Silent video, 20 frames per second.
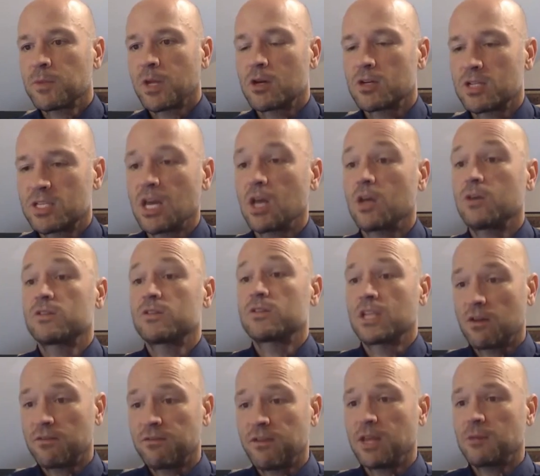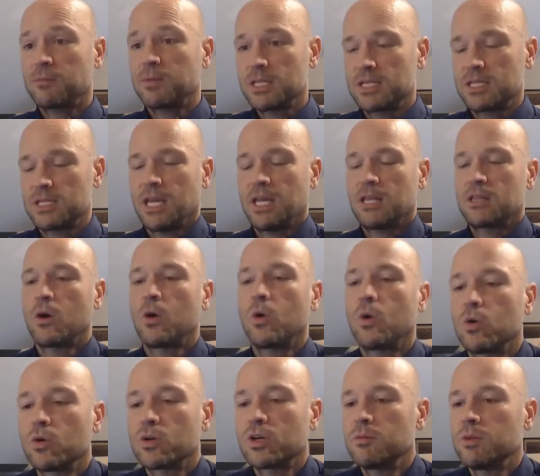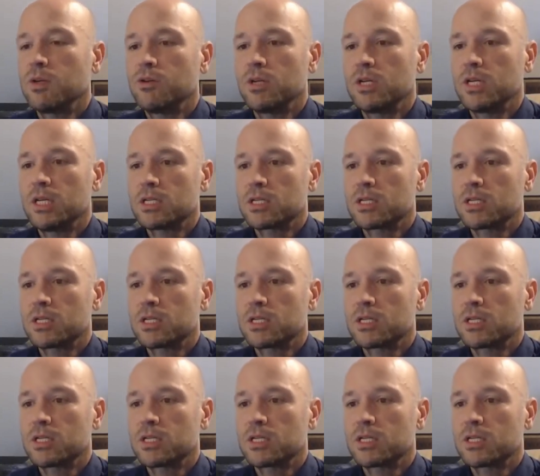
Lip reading: ourselves, our families, and the whole community.